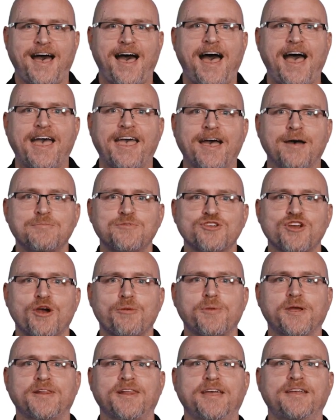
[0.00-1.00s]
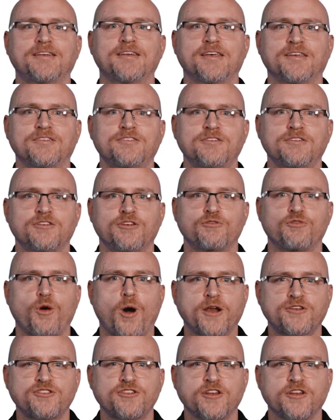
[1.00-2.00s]
Hi, I'm Jeremy Likness. You've
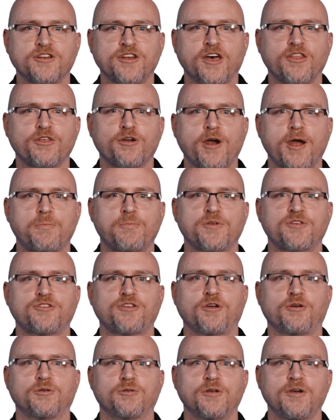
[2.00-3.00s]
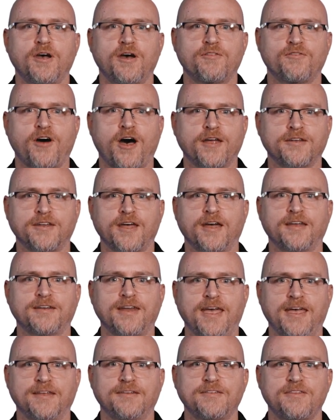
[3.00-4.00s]
watched another episode of
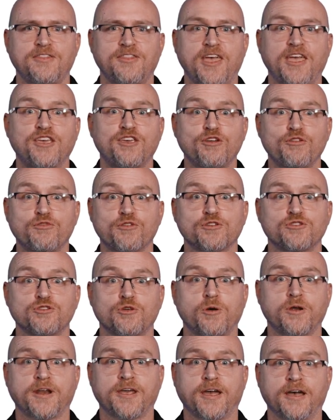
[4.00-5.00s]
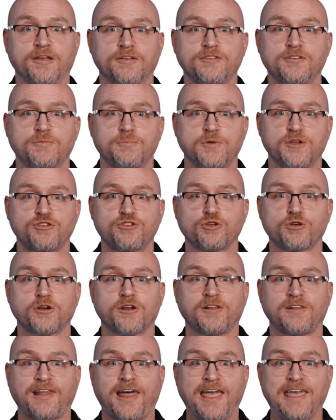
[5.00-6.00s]
On.net. Thank you for joining us. Be sure
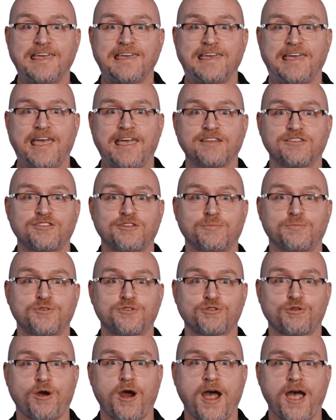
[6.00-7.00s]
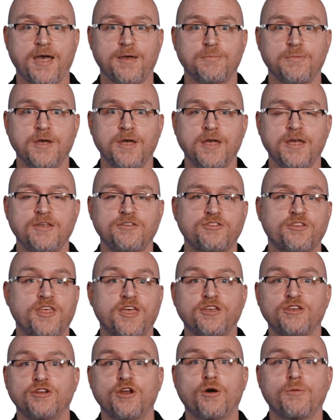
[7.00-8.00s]
to like and subscribe so
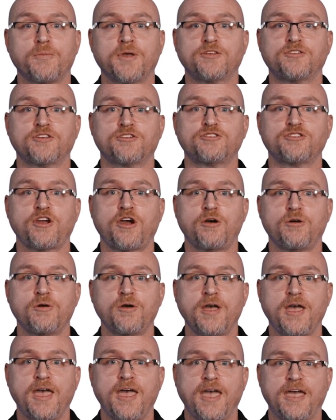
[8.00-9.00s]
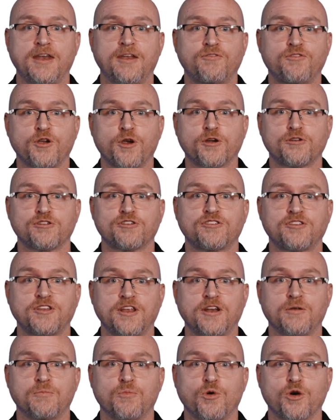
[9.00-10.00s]
that you don't miss a show. And if you're
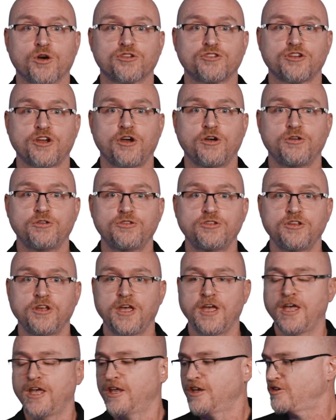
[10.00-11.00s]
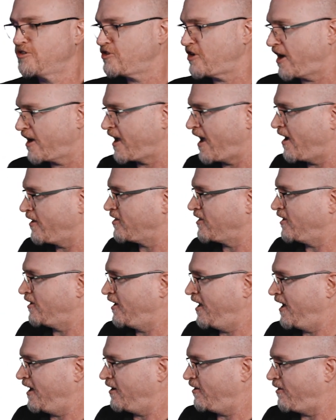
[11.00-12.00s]
interested in more shows, check out the
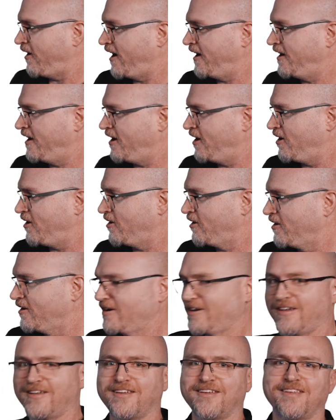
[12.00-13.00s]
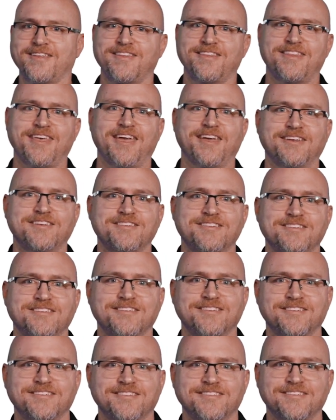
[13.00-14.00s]
link right here.
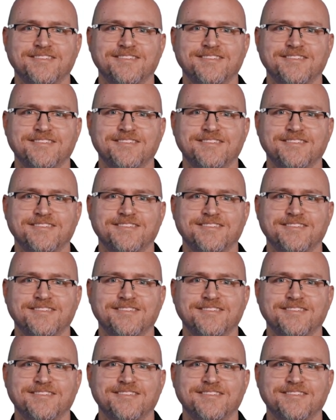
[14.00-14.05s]
Thanks.